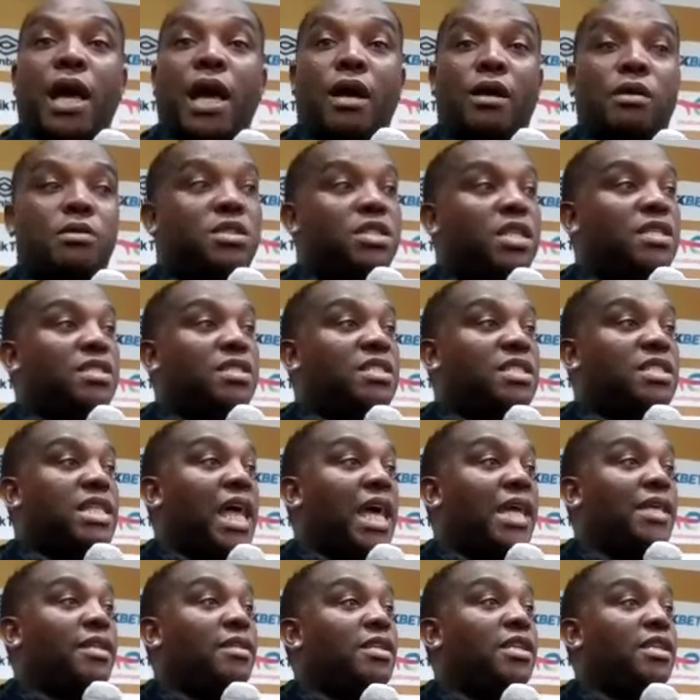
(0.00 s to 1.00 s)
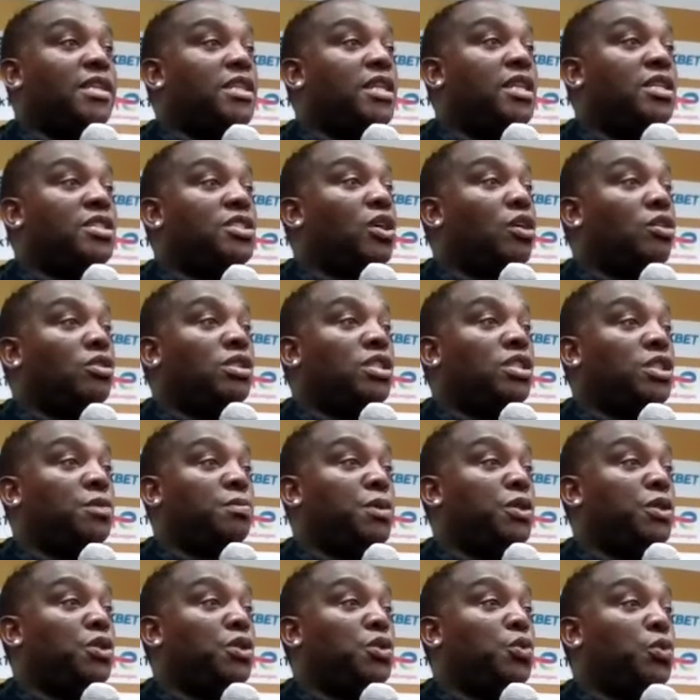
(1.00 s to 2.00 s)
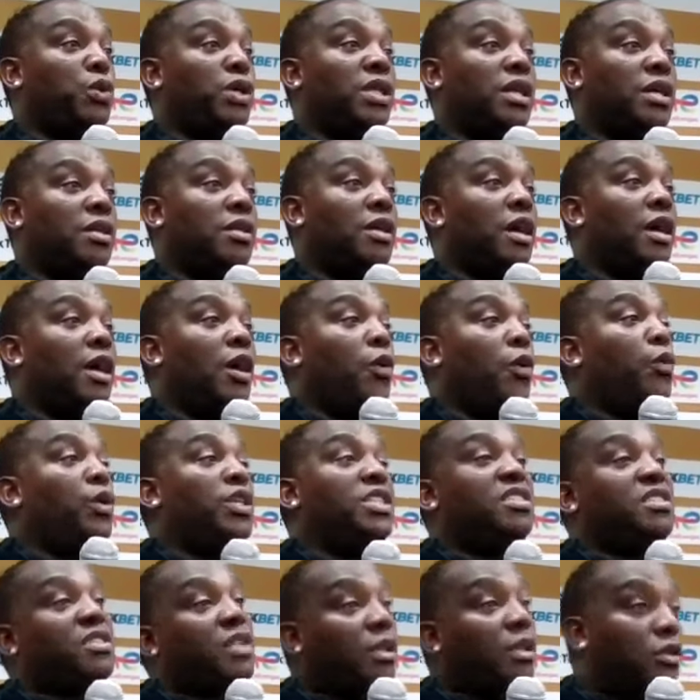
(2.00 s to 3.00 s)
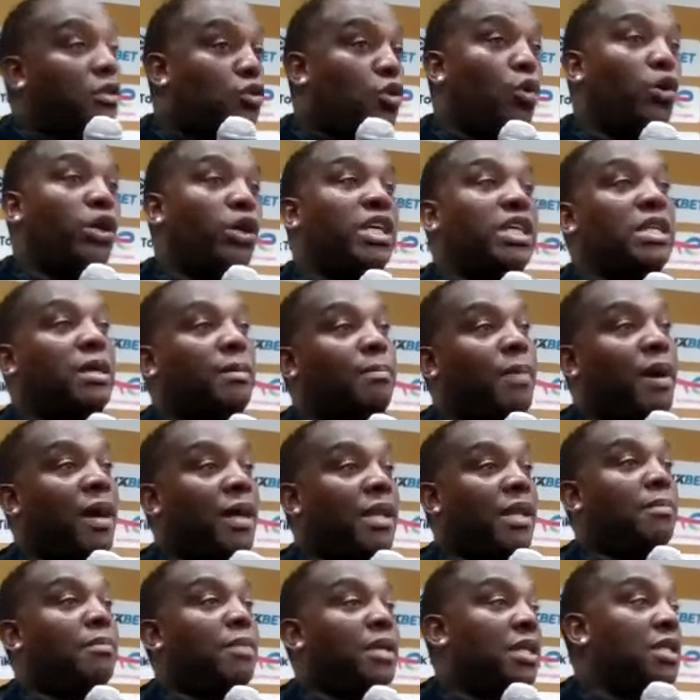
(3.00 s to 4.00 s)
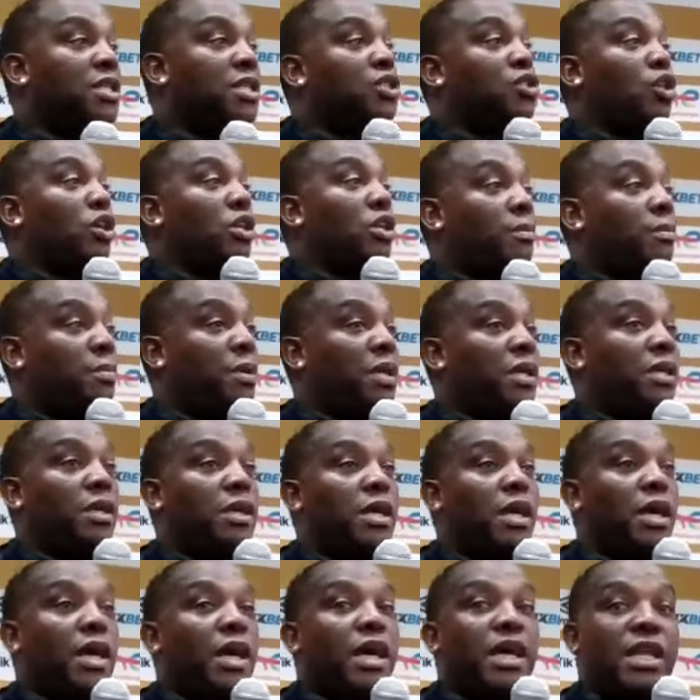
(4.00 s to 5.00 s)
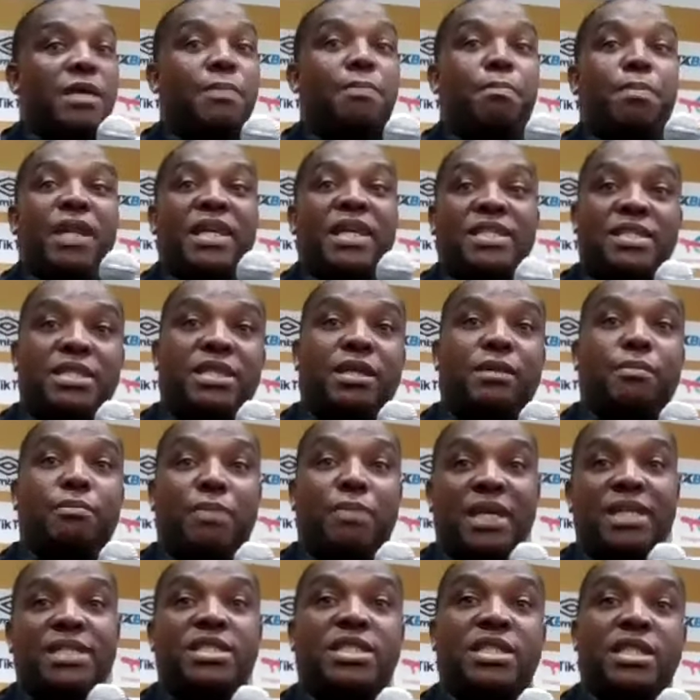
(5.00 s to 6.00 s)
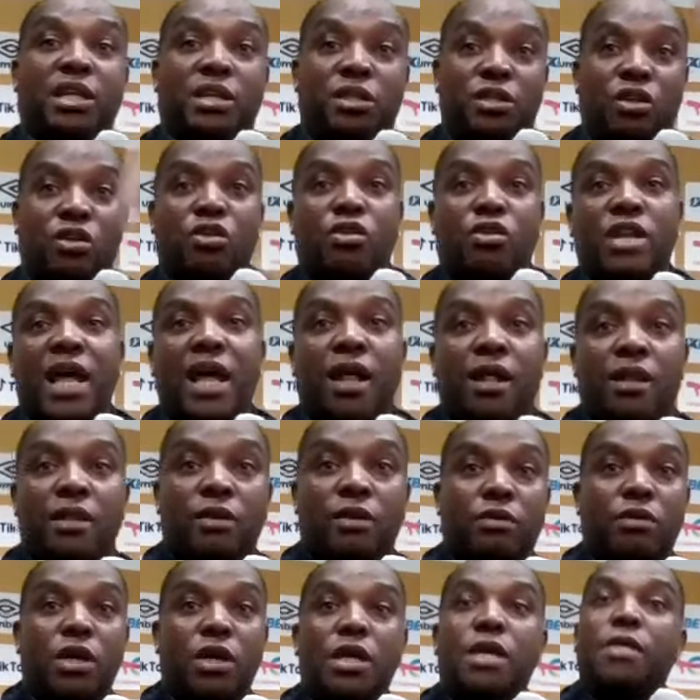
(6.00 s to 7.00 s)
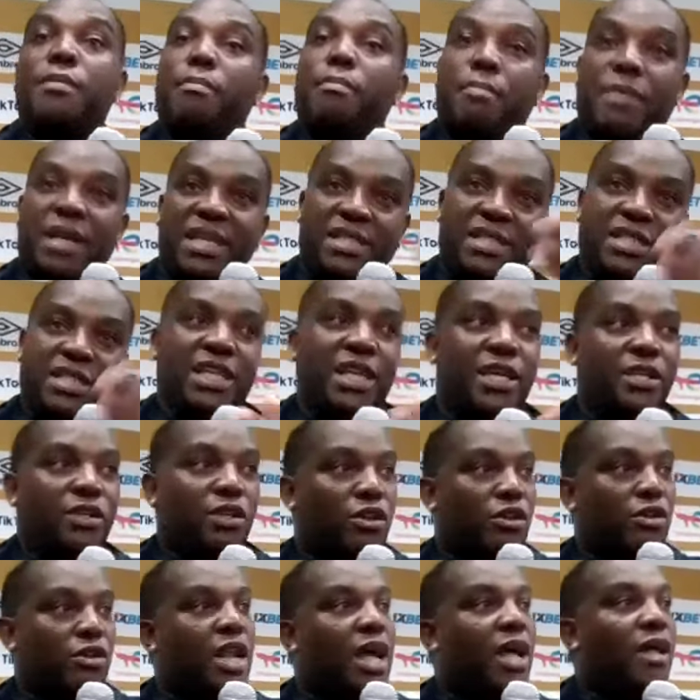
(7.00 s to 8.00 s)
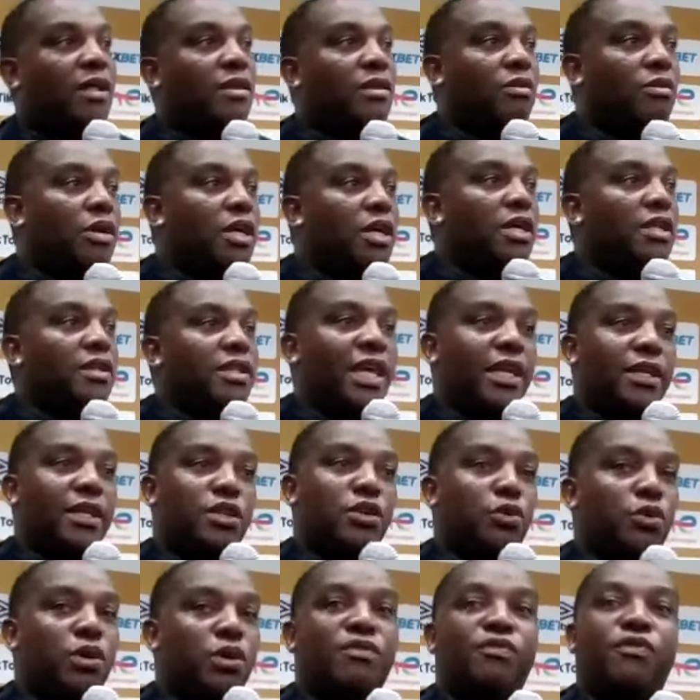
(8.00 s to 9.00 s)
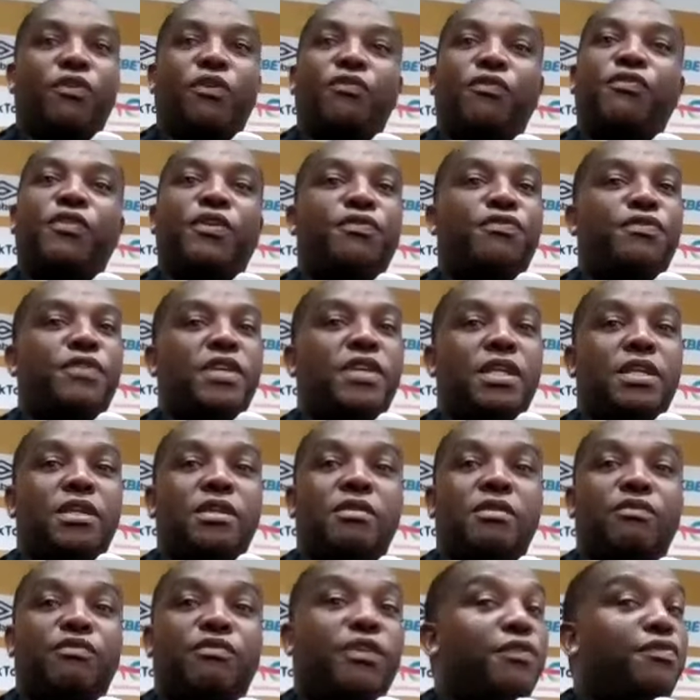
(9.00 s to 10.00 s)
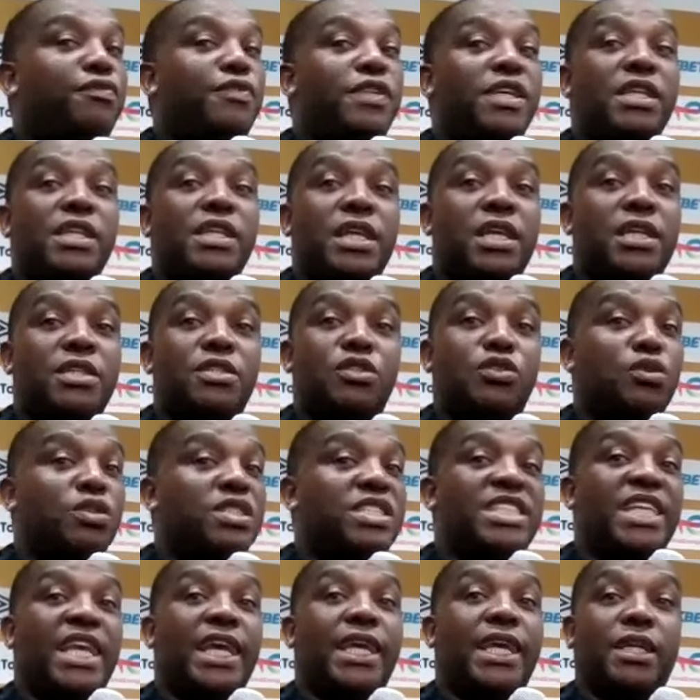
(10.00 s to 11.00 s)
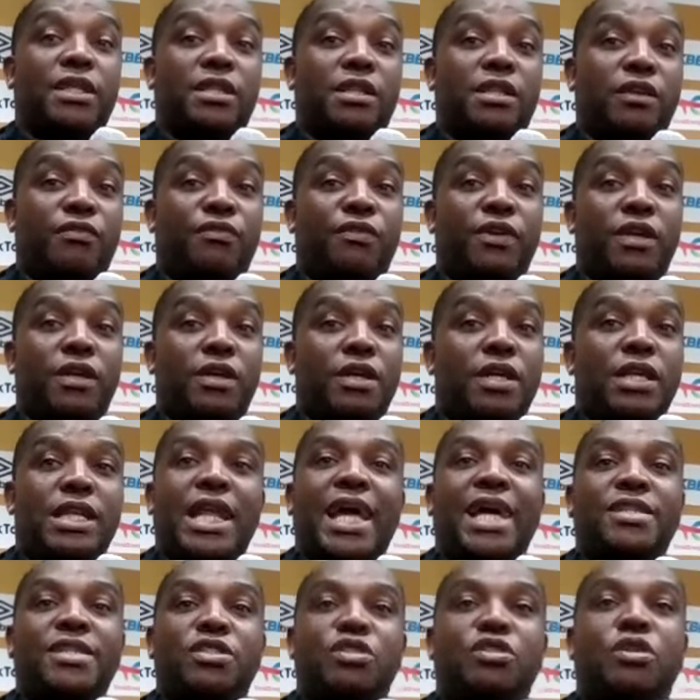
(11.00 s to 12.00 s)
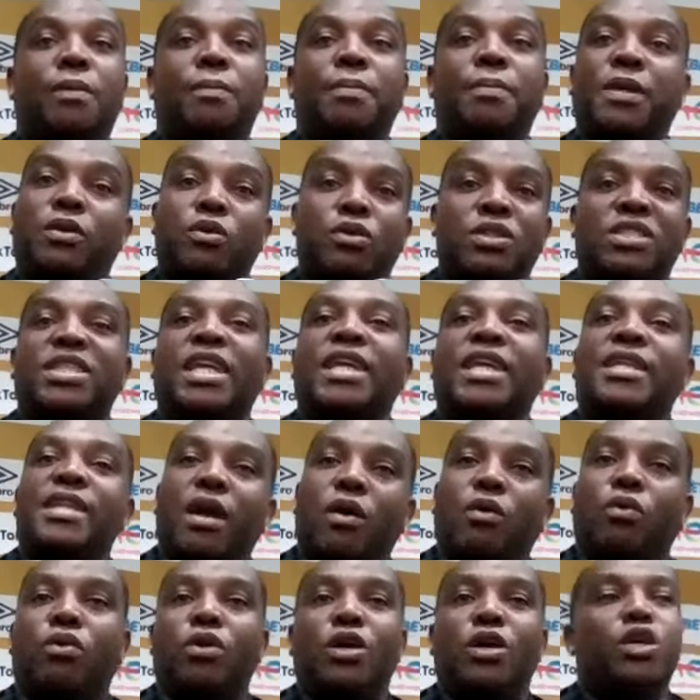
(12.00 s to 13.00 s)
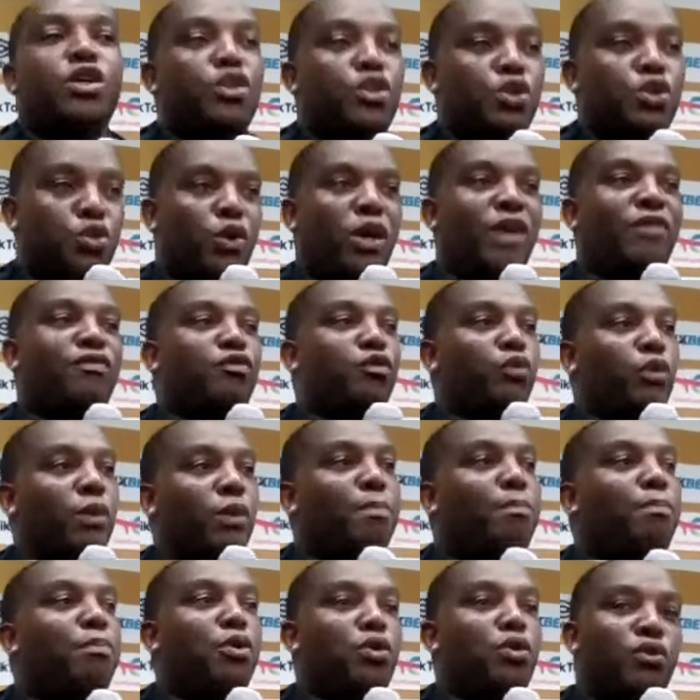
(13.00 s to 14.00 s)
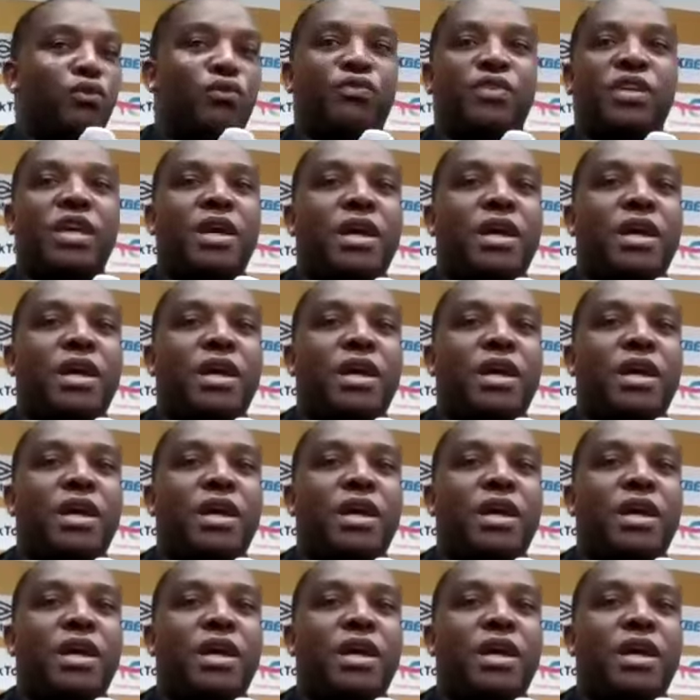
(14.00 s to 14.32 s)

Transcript: Now, since 19 years old, he's been doing it. We're still talking about him, and he's going to be replacing Messi and Ronaldo. Messi and Ronaldo. They do it for 15, 15 years consecutive, nonstop, because they know you have to improve.